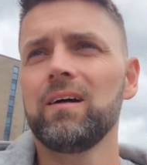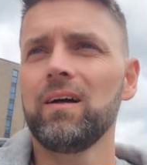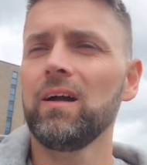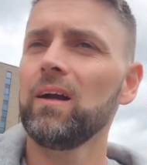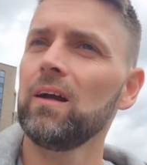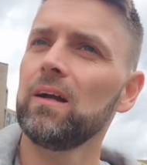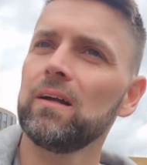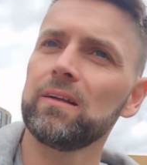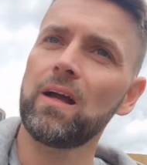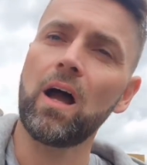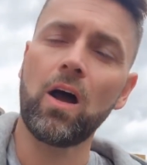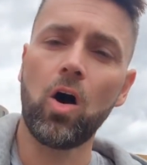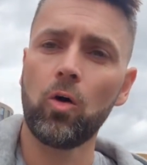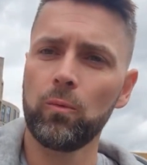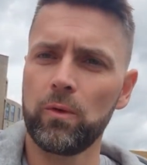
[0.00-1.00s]
I
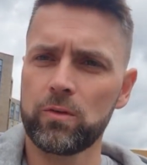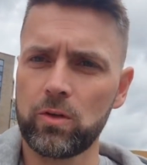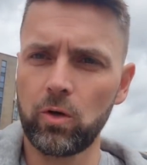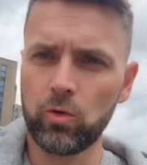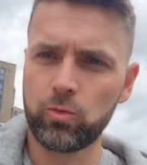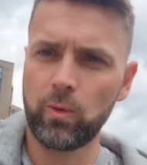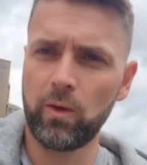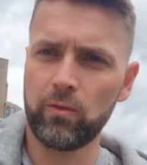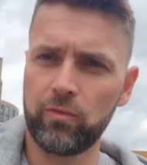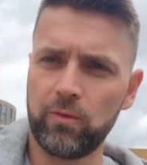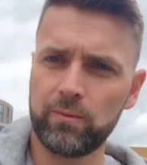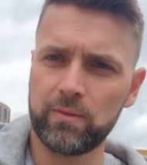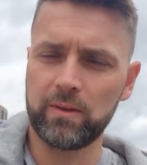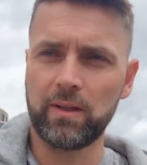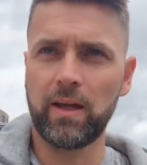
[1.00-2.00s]
hope this goes well for
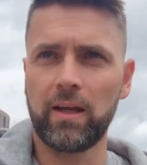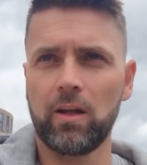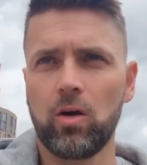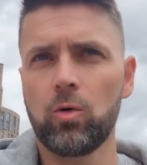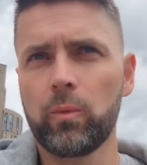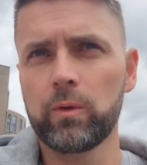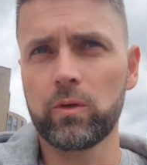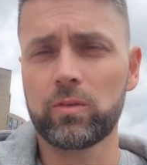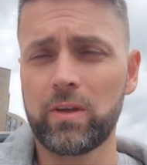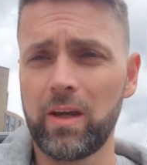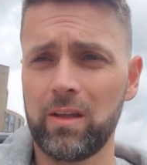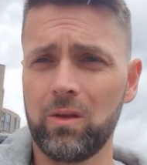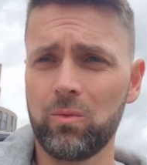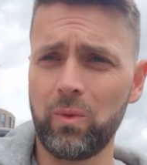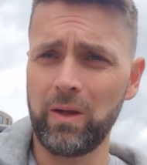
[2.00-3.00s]
him today and I hope we just
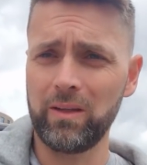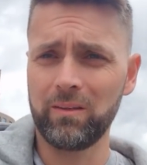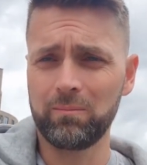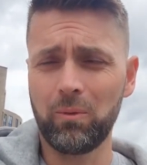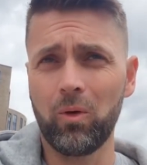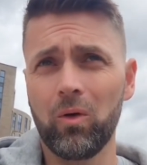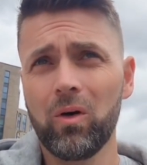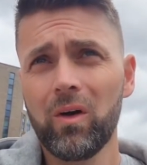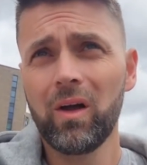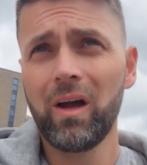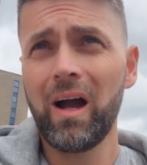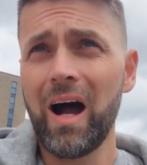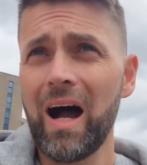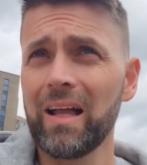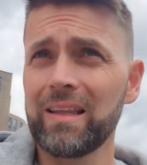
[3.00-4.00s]
get the win, but
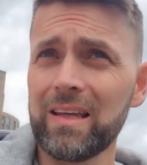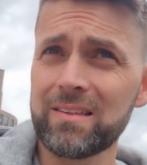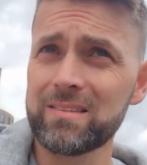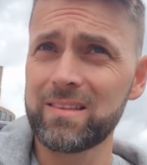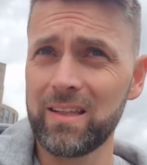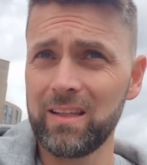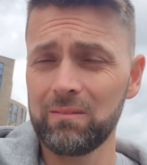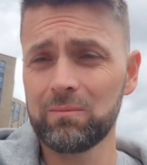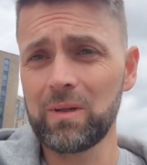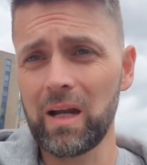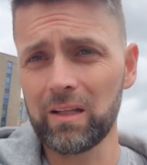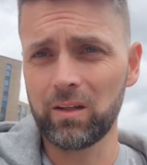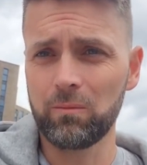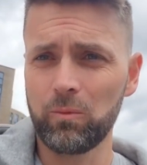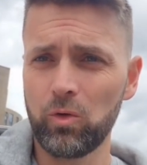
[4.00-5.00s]
this team
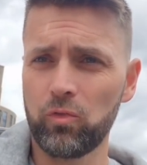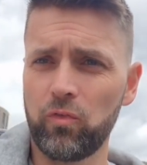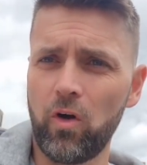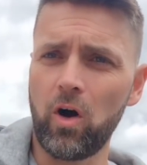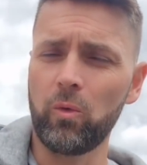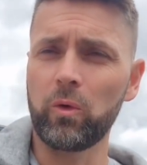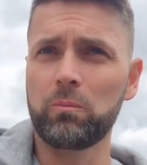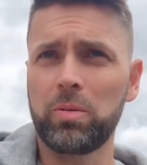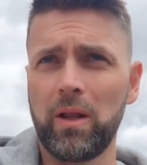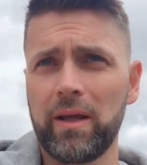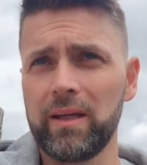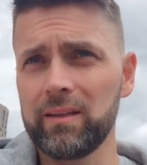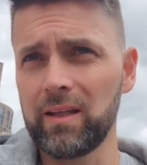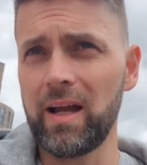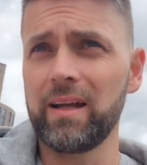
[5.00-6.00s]
cannot move forward
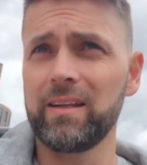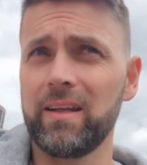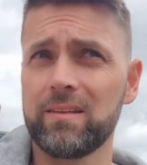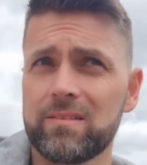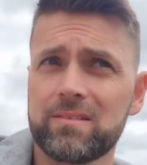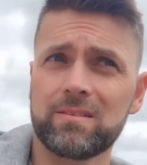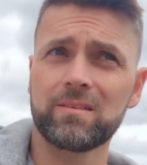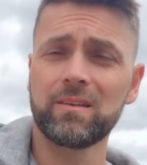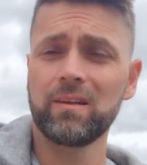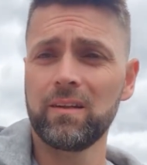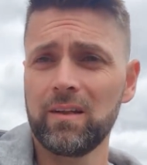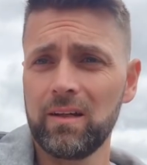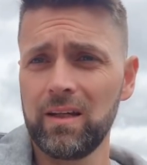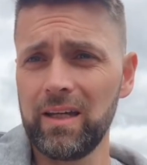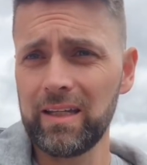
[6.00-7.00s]
playing like this.
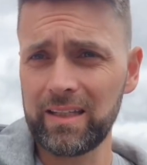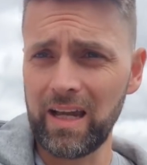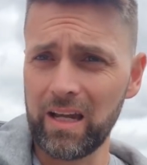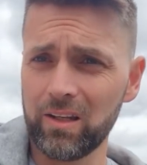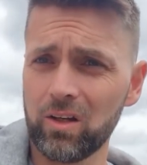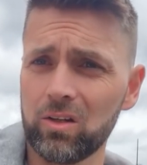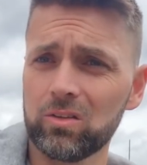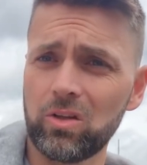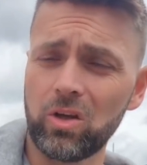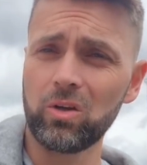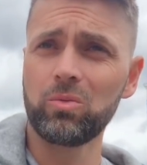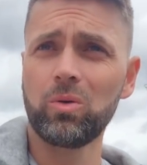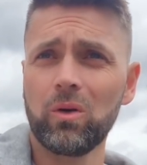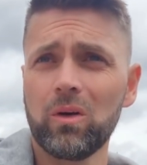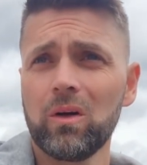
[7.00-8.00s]
It cannot do.